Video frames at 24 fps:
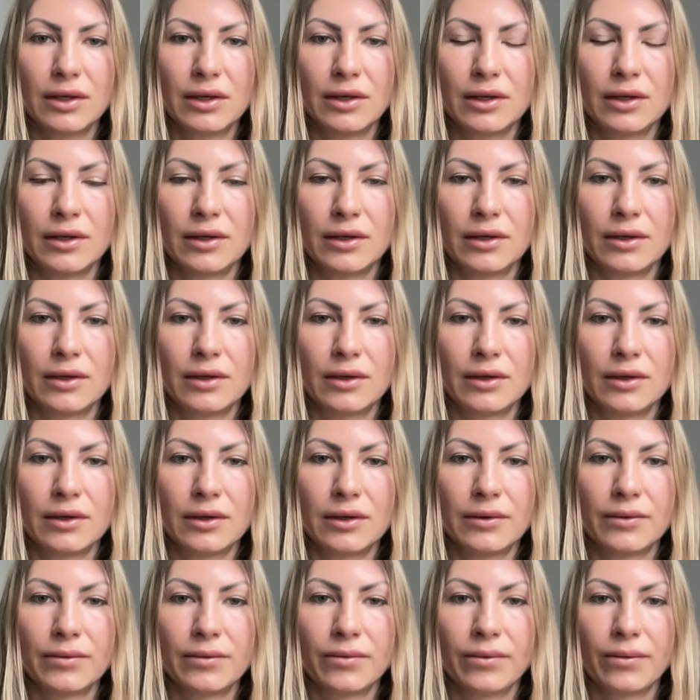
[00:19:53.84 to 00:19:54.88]

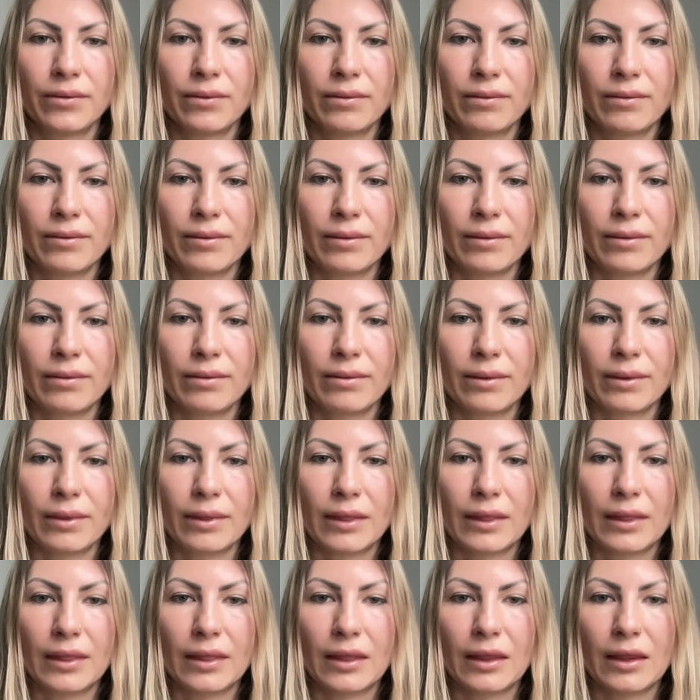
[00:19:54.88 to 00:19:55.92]

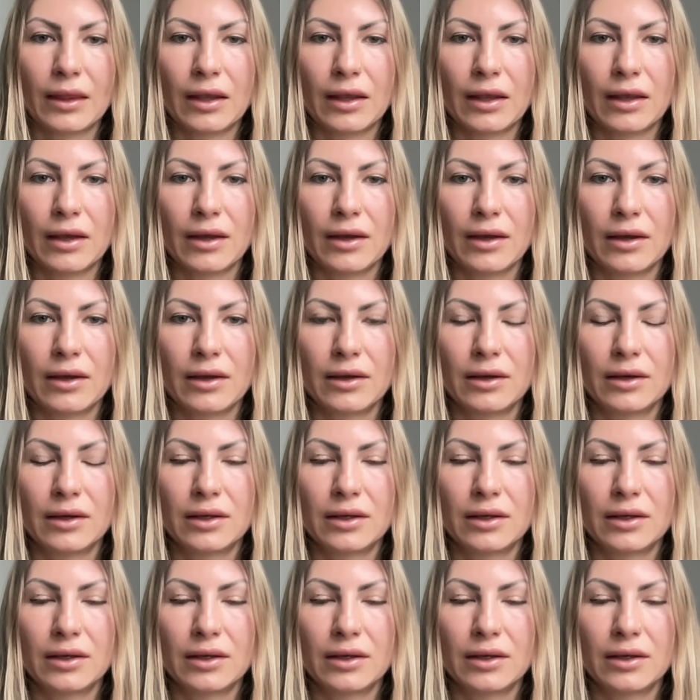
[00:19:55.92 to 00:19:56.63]
(no one is talking)